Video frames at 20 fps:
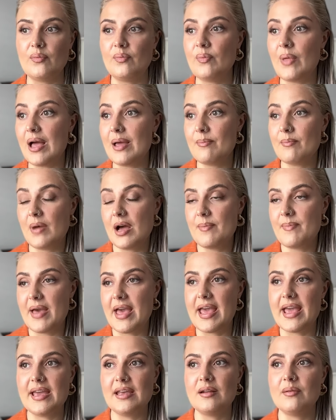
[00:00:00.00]
My
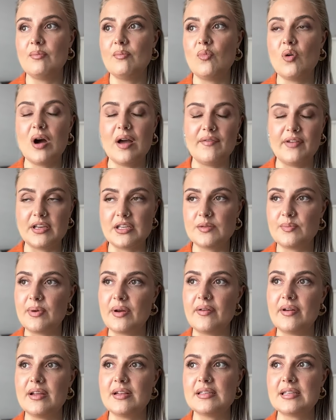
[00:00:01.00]
pain and what I've
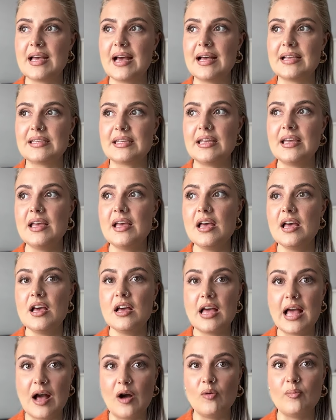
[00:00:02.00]
experienced has
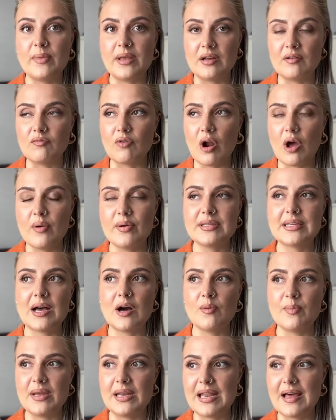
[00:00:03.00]
helped me grow. It's
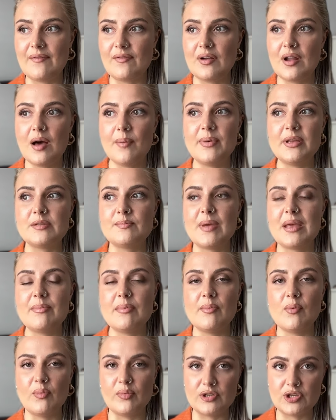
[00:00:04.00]
helped me level up. It's made me
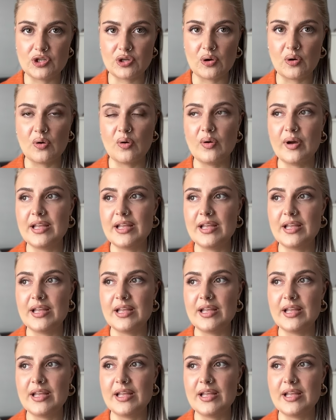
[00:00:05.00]
more mature.